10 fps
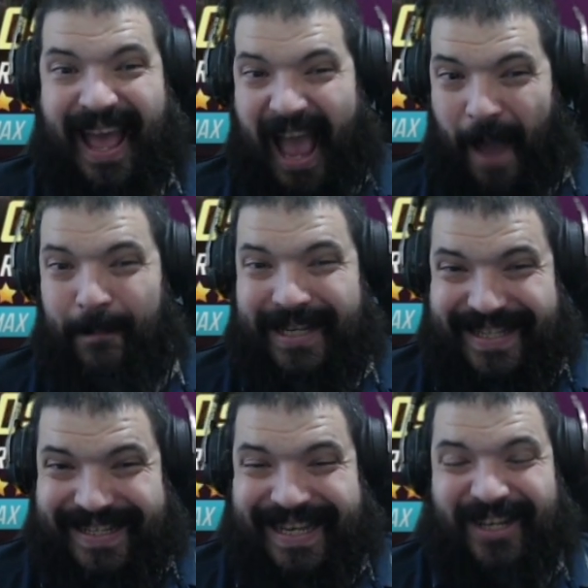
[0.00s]
And
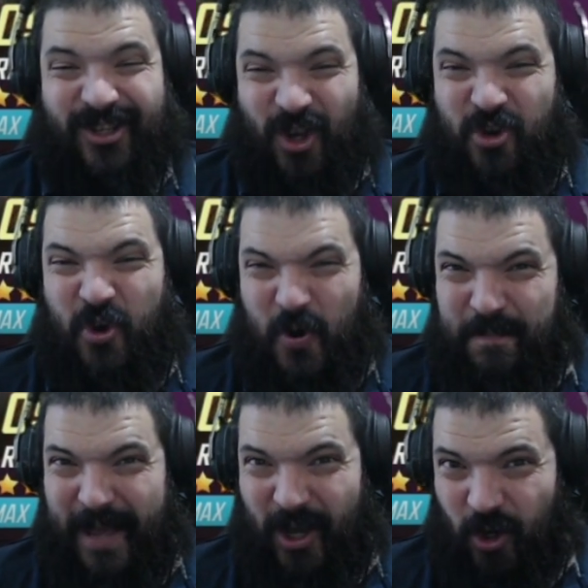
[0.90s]
Mr. Sinister
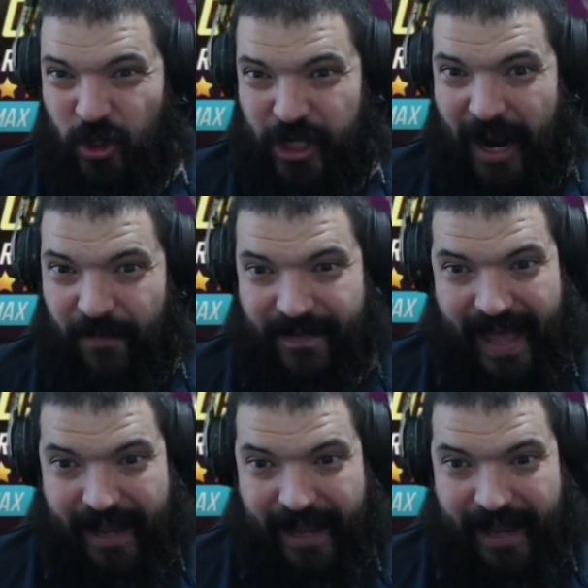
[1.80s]
could be a good shout for that,